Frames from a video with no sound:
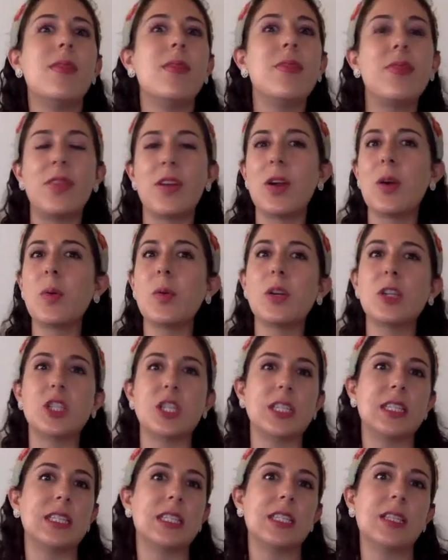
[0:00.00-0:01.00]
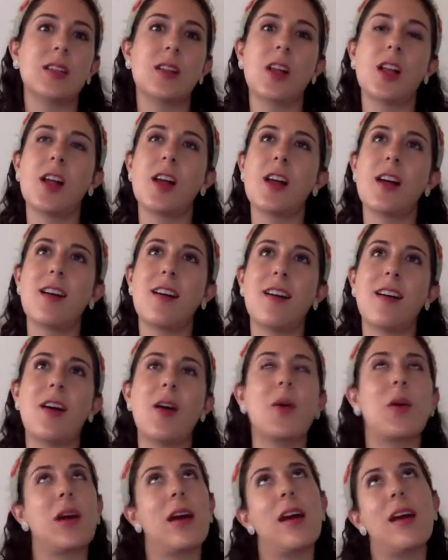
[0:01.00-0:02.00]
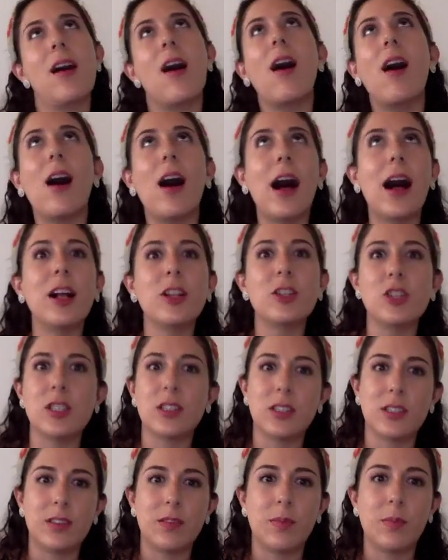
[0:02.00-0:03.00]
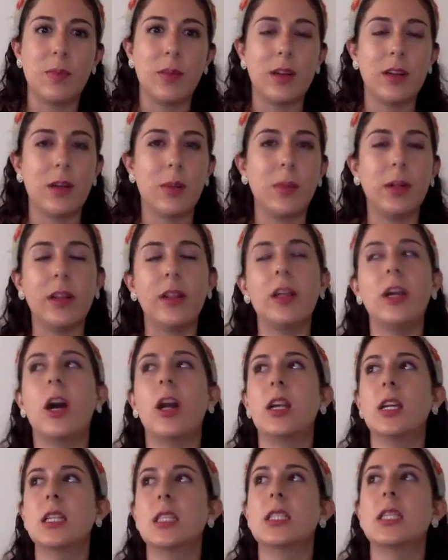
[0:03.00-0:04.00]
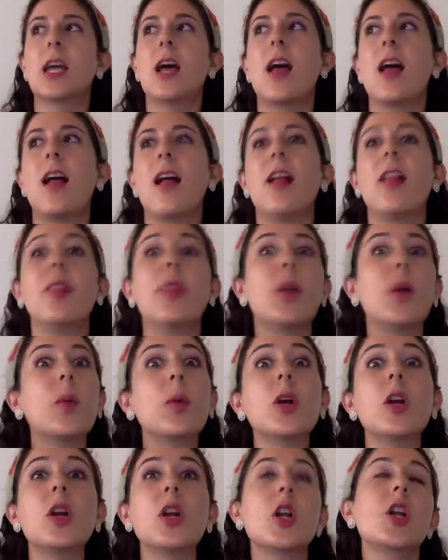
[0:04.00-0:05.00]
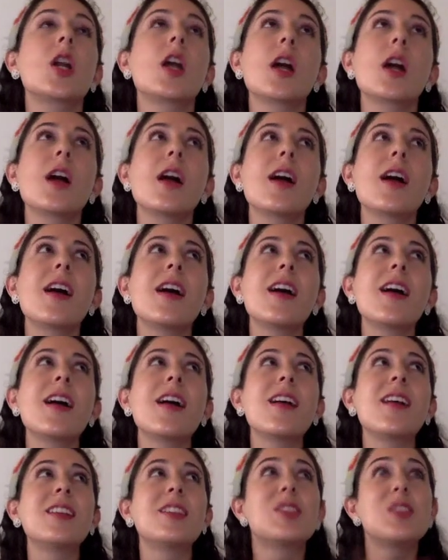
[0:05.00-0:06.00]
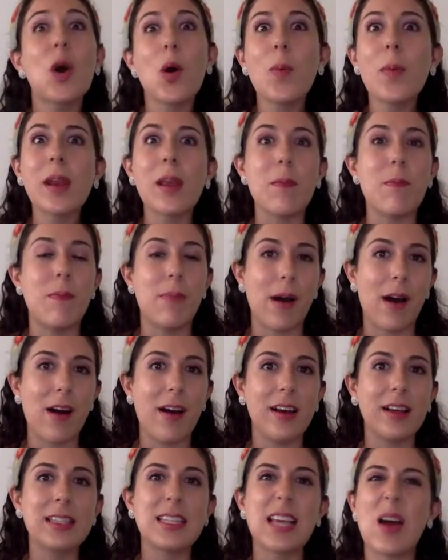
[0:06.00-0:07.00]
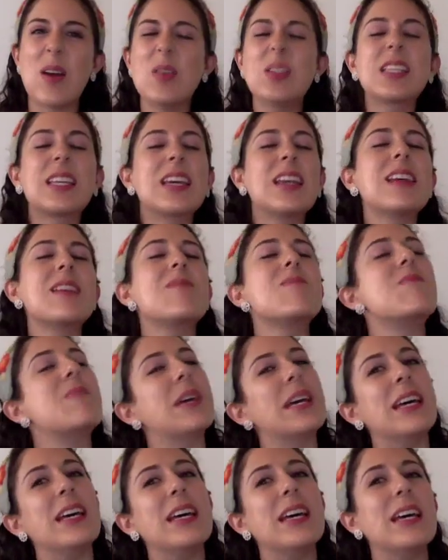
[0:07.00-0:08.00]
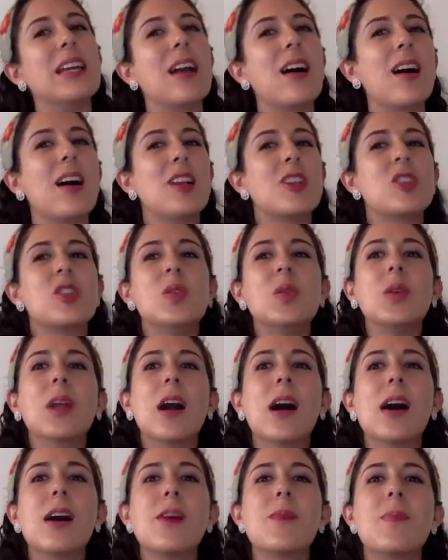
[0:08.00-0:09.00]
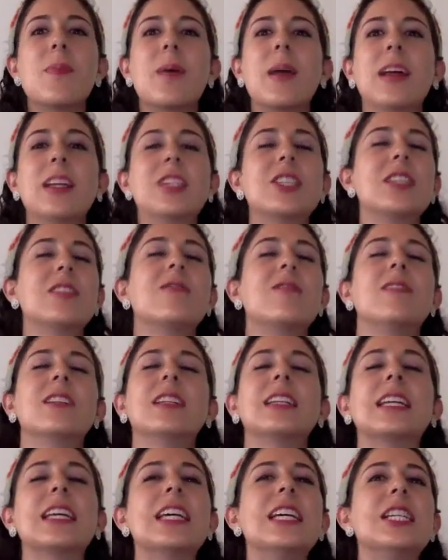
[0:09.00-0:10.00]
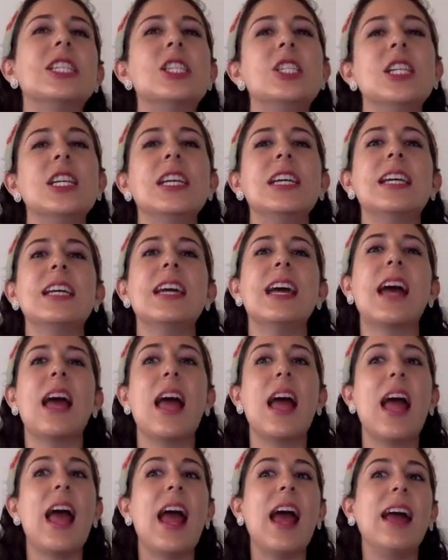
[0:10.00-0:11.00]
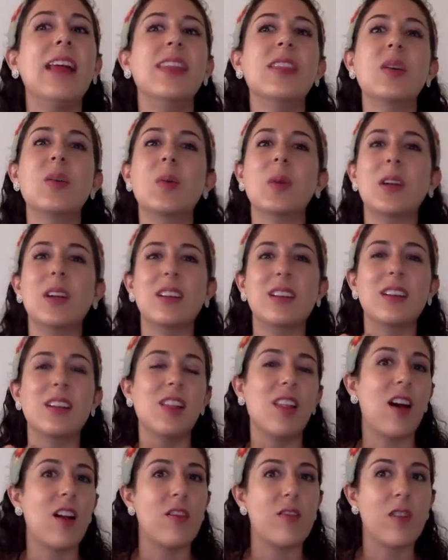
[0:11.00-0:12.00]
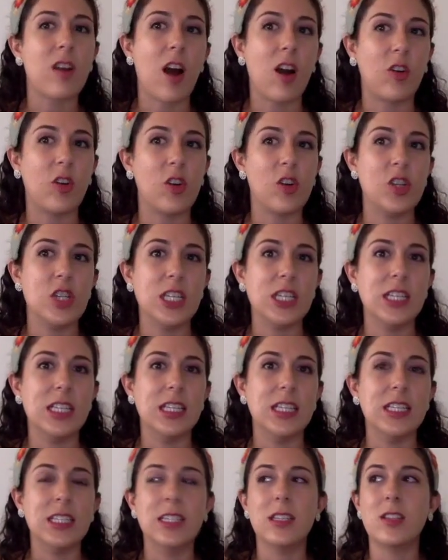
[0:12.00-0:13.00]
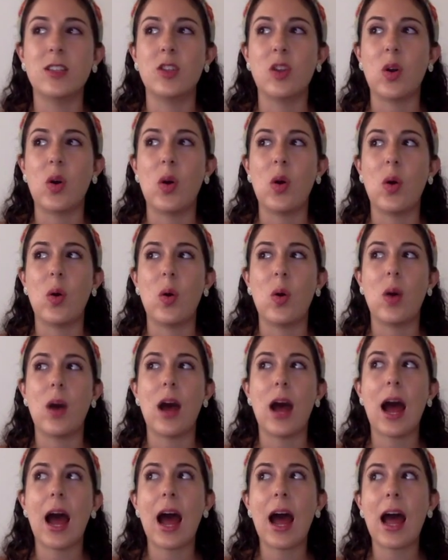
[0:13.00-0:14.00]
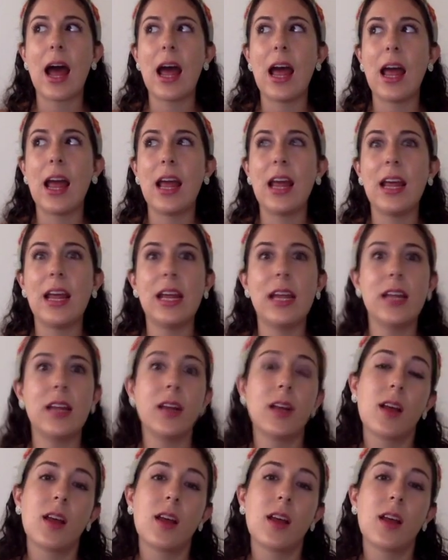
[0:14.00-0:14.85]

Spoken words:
there were just, okay, I'll just be completely honest. There were so many bugs. I was getting bit, chewed up, and just feeling itchy, and there were a lot of cockroaches. So I